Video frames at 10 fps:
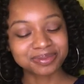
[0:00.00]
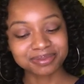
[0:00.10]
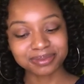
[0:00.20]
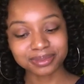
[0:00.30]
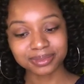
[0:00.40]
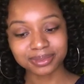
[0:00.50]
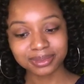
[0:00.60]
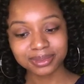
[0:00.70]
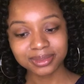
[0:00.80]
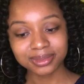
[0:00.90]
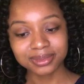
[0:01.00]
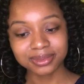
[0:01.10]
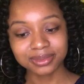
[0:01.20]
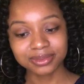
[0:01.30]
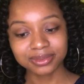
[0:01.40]

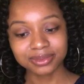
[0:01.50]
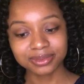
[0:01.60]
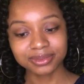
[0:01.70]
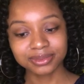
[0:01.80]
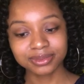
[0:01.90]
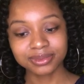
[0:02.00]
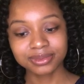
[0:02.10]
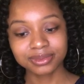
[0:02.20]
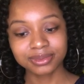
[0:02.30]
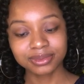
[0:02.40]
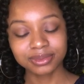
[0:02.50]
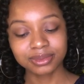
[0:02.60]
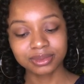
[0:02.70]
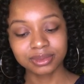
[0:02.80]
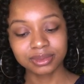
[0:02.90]

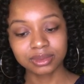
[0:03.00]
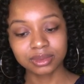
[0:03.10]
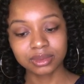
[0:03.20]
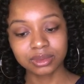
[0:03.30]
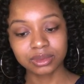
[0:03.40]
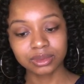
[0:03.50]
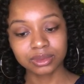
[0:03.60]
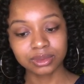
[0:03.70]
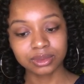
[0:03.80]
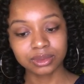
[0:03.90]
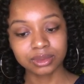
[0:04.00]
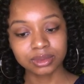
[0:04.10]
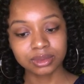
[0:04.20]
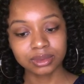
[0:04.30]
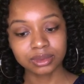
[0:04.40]

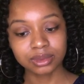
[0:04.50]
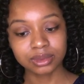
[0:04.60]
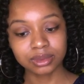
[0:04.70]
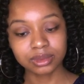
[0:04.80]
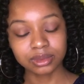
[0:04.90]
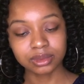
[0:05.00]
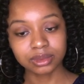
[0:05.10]
(silent)